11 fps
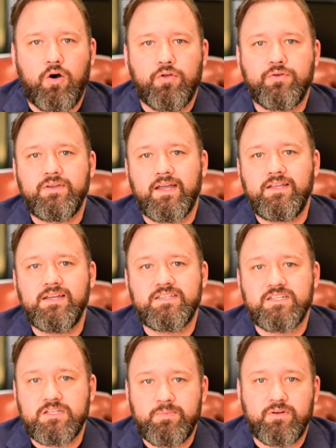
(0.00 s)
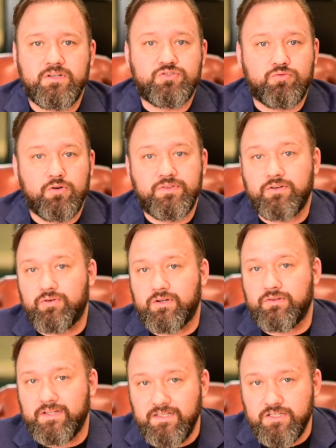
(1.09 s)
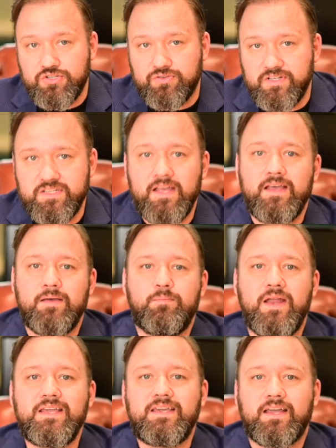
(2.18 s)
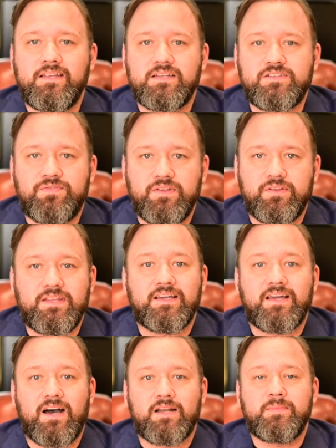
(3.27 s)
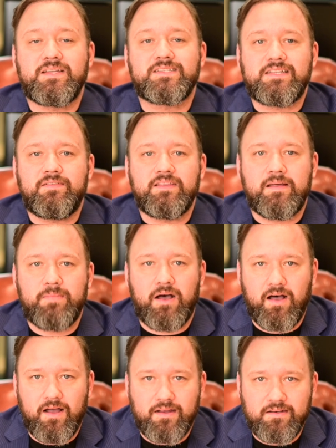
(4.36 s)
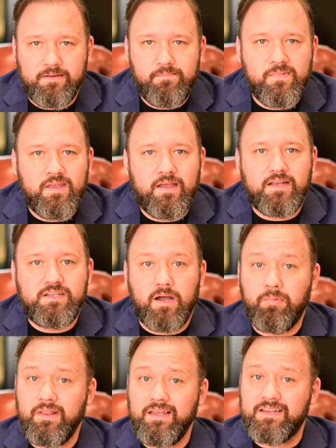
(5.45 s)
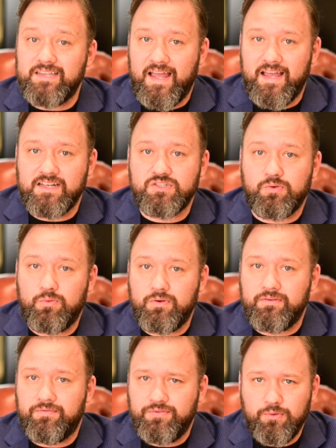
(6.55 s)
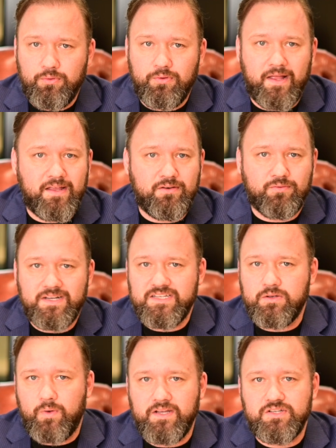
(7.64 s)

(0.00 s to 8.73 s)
Although Kenya has experienced growth in critical industries, many Kenyans feel the economy is leaving them behind. And doubling a tax on fuel and raising